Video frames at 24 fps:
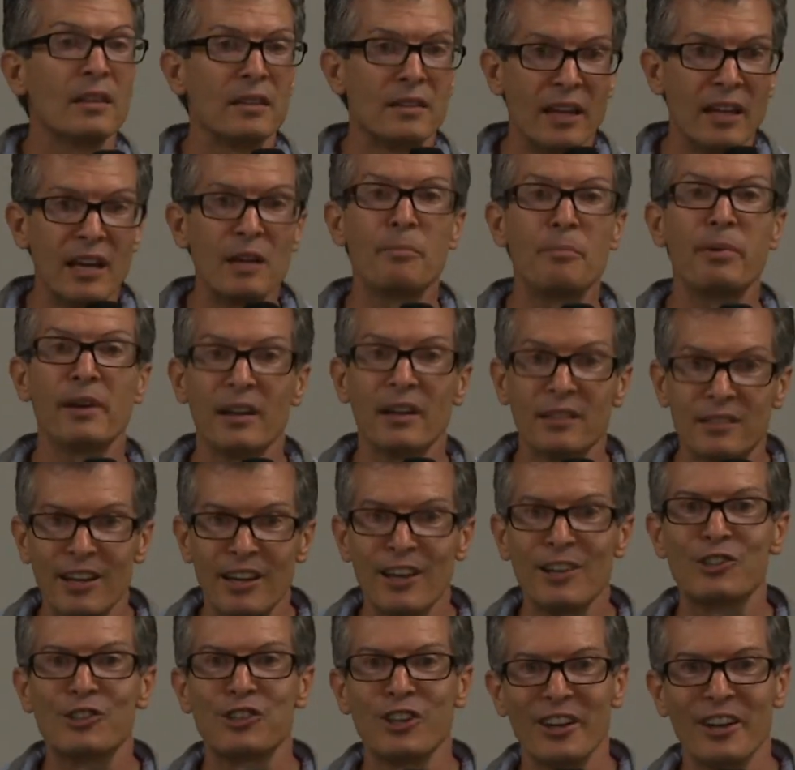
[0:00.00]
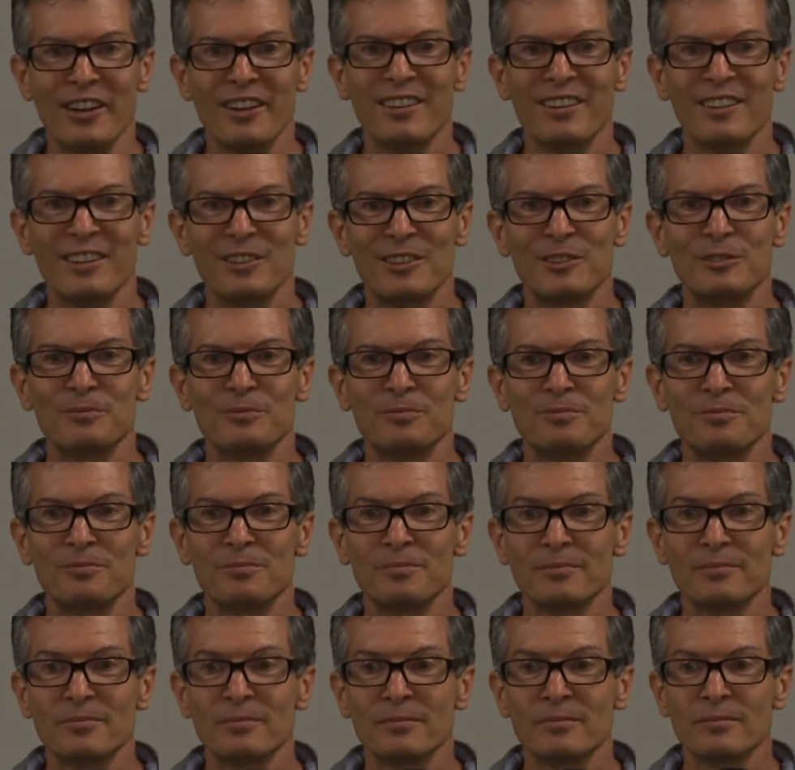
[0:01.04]
they pay attention.
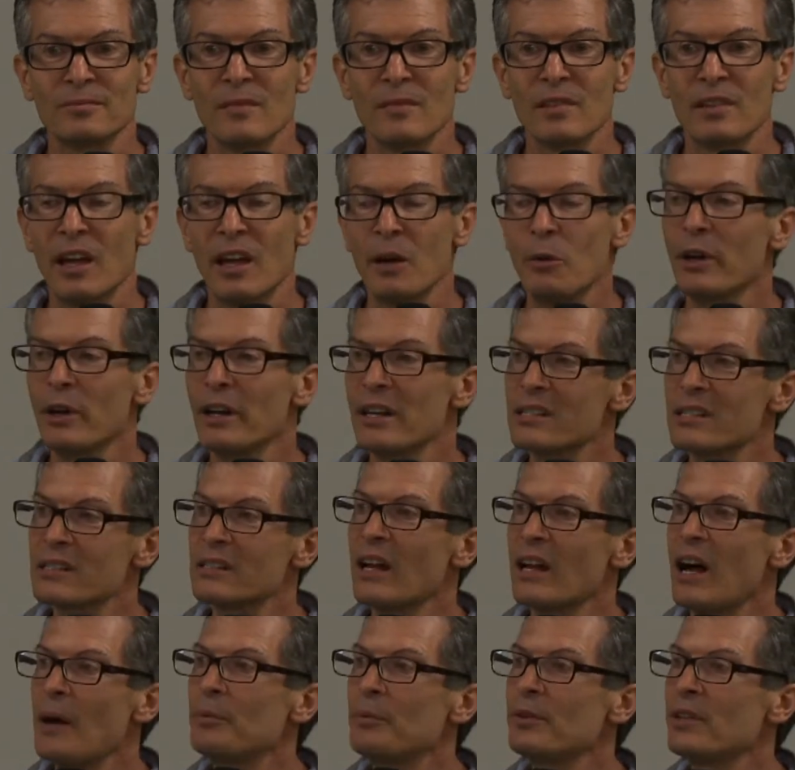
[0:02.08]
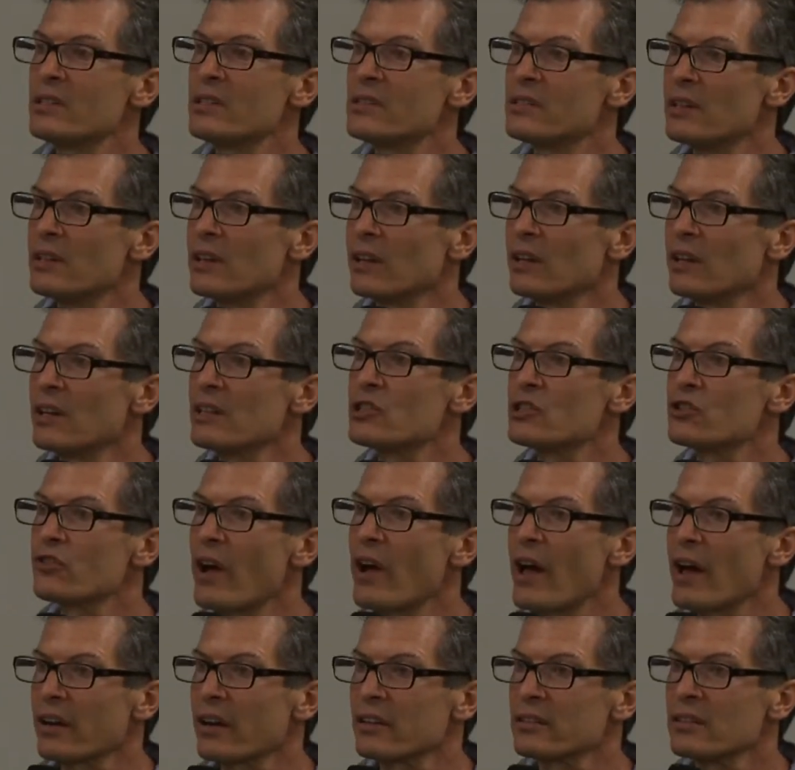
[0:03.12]
They want to stop this thing in its
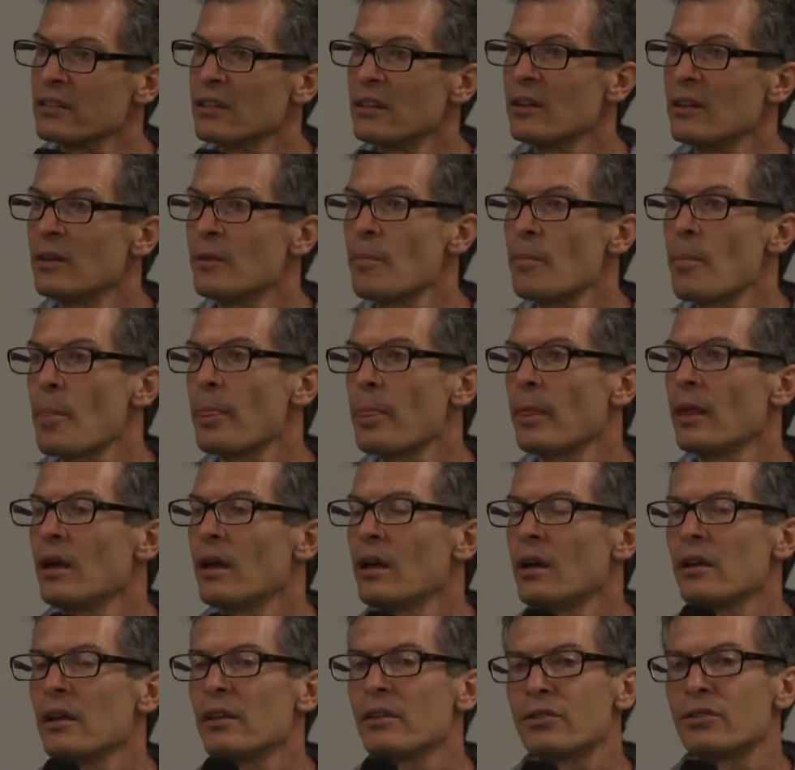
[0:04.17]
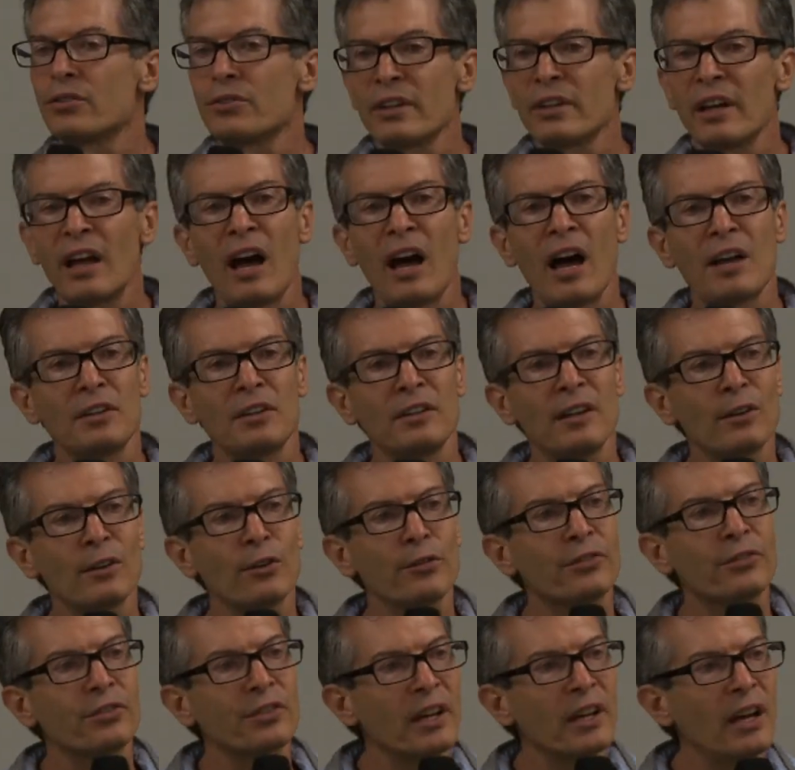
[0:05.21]
tracks. 300 out
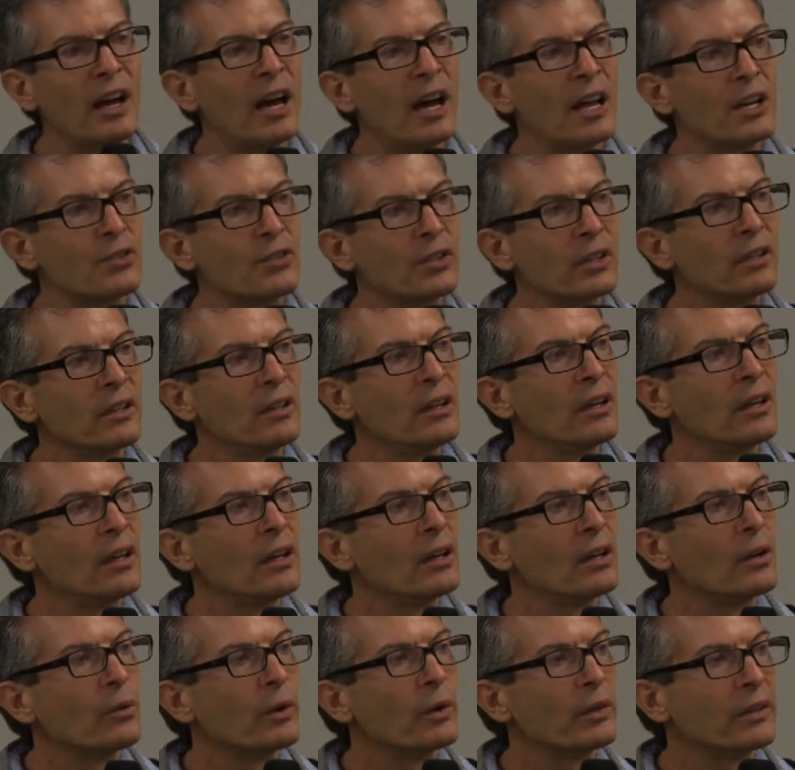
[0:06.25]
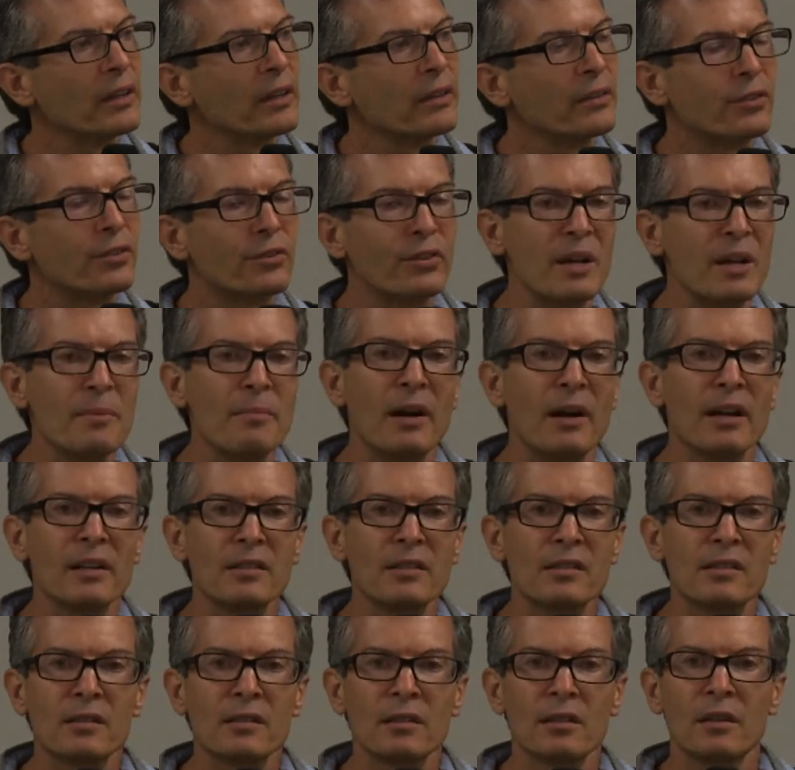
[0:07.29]
of 300 within 3
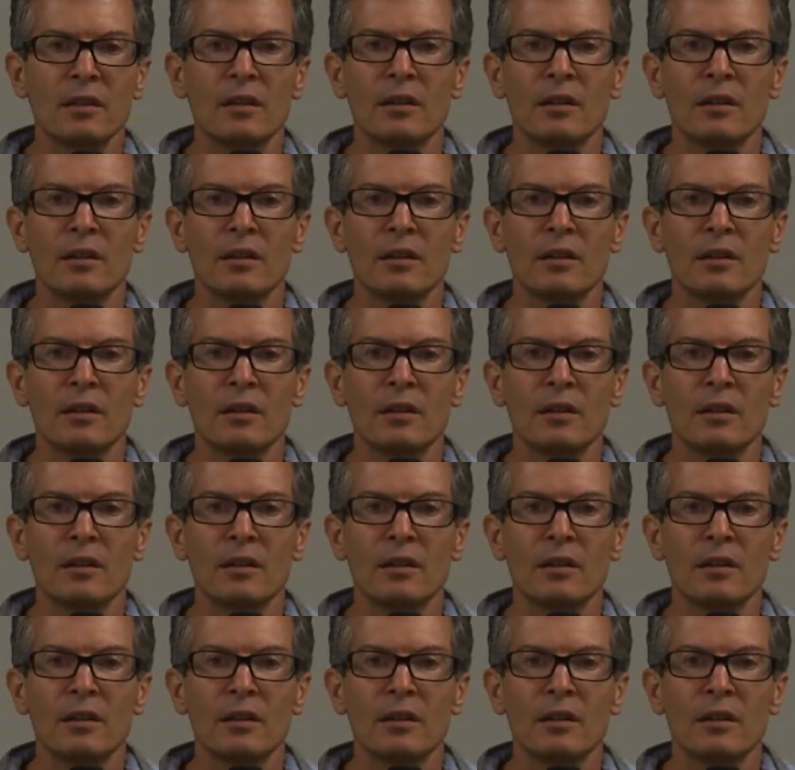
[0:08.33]
months